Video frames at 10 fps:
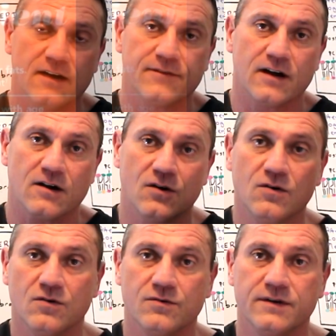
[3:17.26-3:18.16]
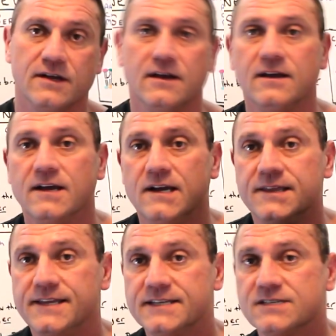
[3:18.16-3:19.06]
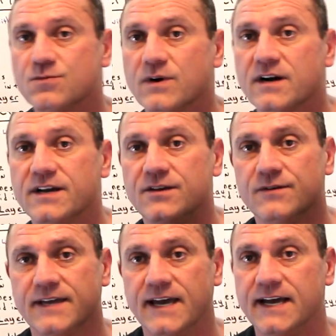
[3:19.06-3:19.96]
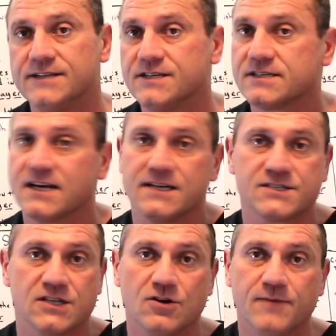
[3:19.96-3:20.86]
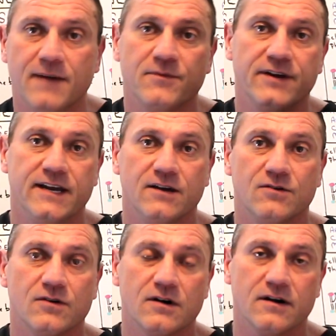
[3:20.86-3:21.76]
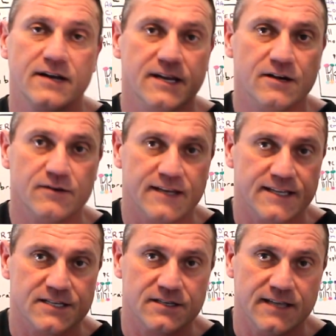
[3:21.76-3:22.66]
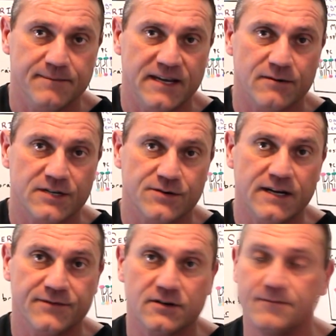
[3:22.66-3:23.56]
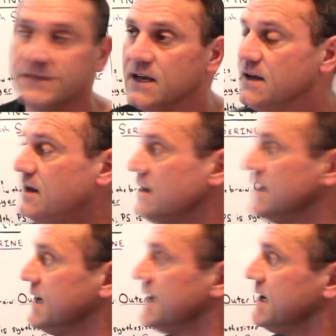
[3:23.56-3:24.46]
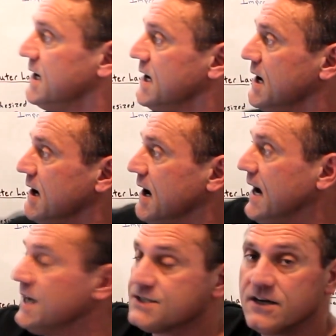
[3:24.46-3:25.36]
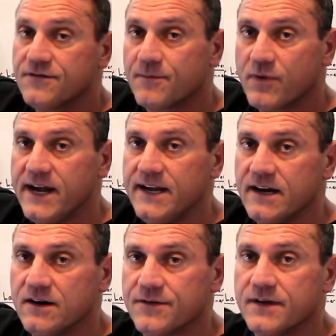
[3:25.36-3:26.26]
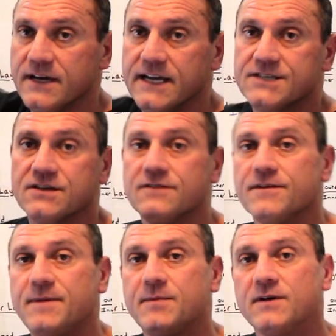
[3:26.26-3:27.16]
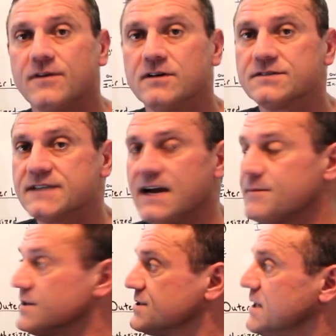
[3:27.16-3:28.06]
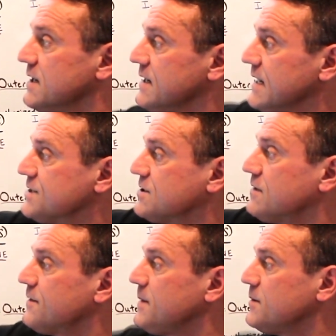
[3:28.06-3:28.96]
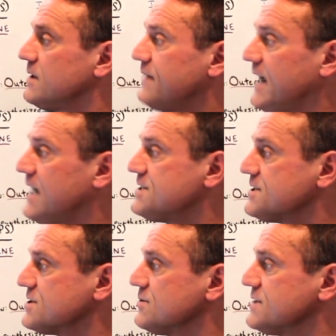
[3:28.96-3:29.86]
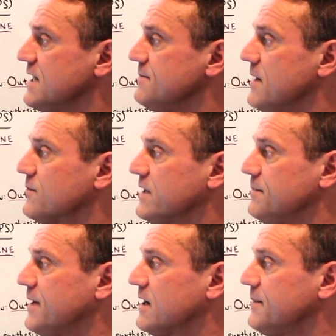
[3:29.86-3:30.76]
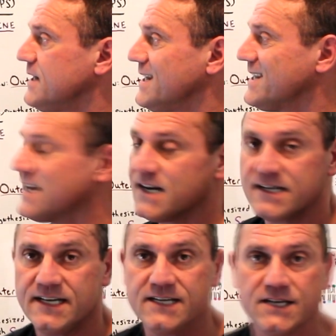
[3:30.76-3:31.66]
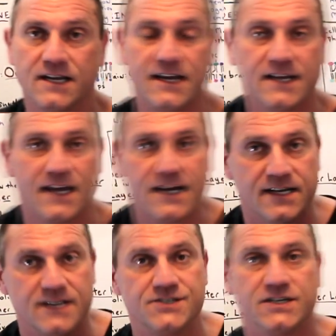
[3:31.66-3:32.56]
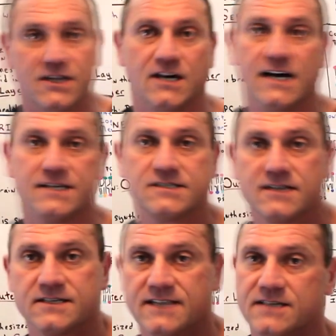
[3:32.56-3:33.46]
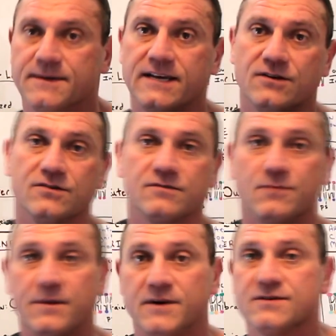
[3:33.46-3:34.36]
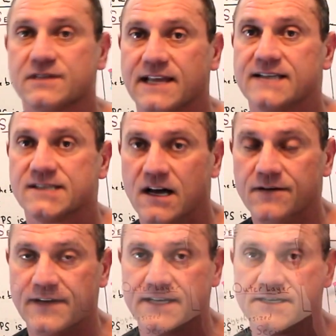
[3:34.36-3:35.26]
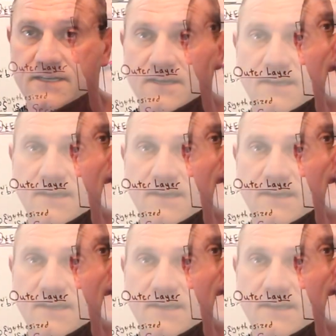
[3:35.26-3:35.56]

of our own, this is where you get just kind of slow memory or you don't get this immediate retrieval. And it's good for brain health. It's good for people who have Alzheimer's. It's good for people who have age-associated memory impairment and, cognition and cognition loss, because as we get older, we produce less of it.